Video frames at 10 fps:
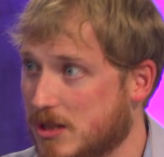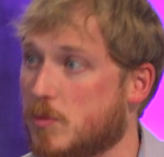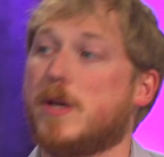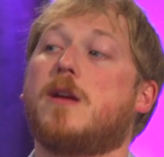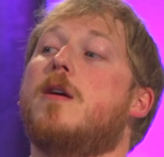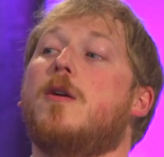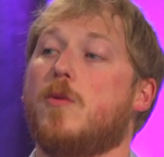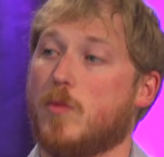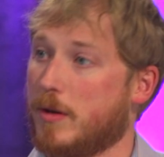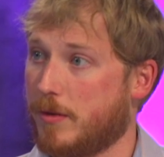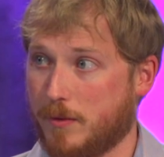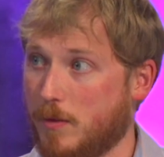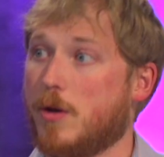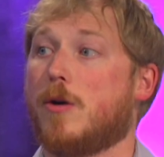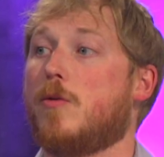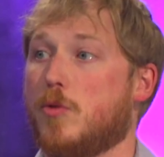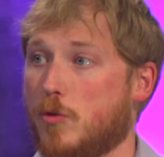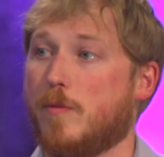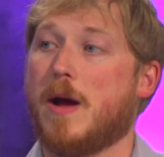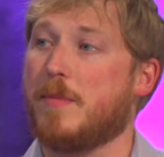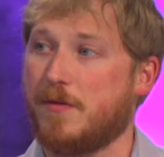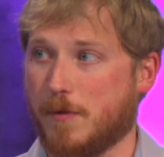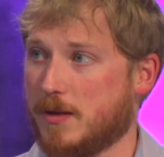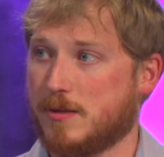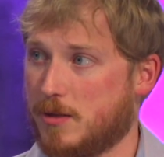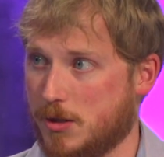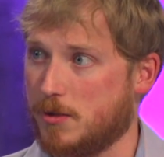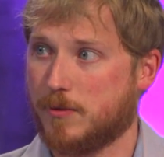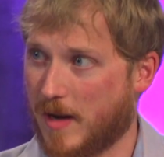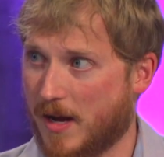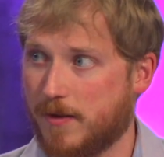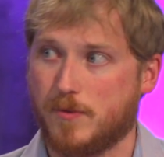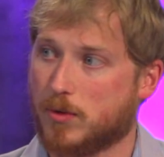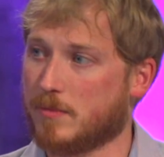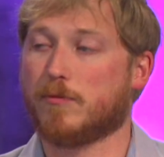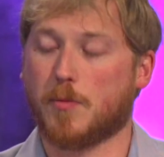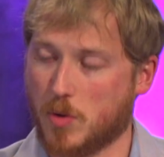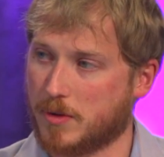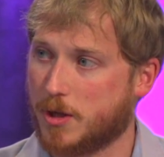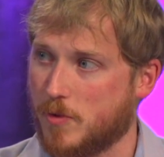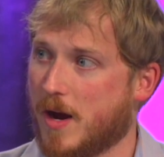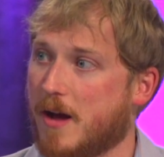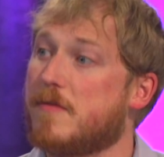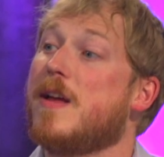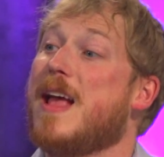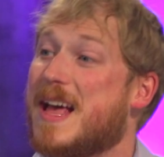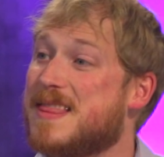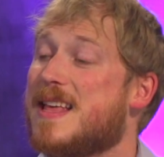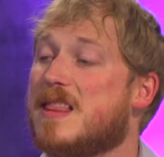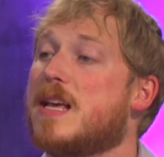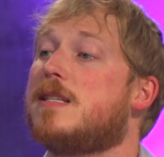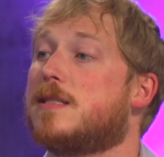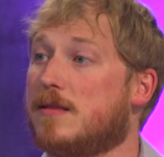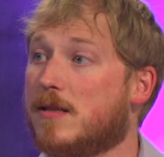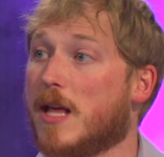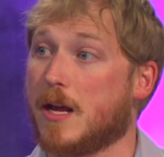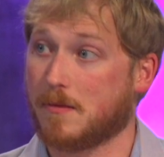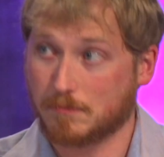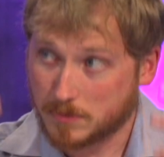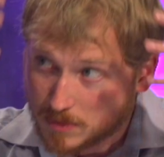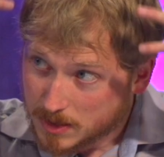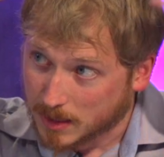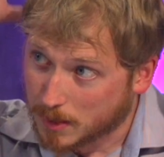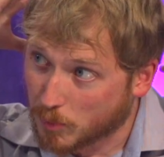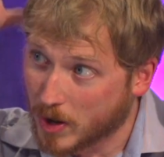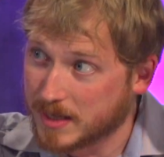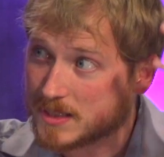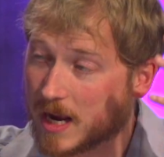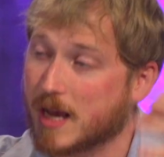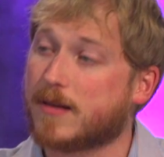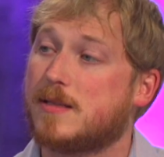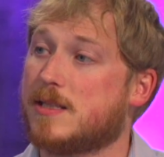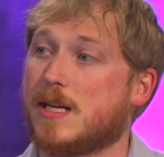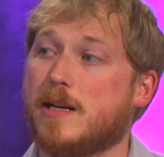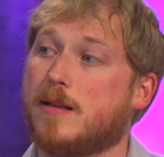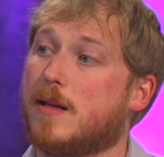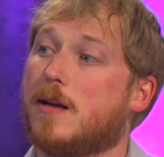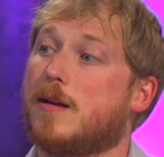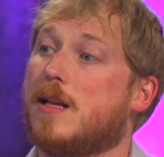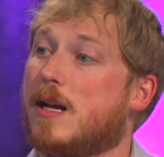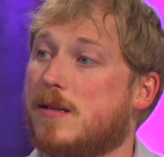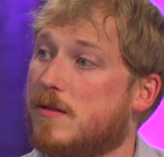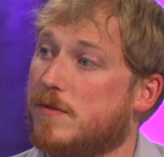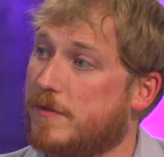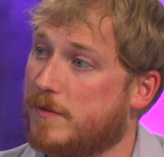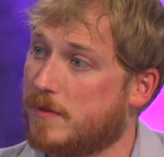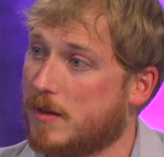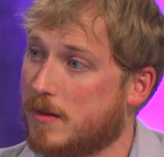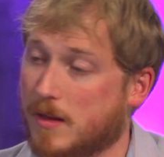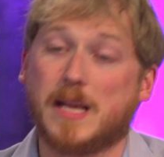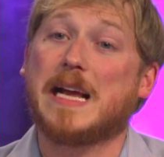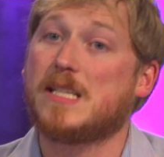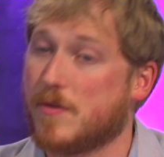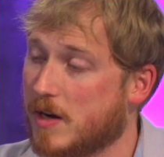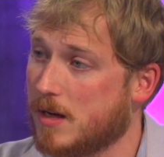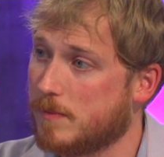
week with whom? How many friends do you have or report that you have? And then they did the brain scan to see the connectivity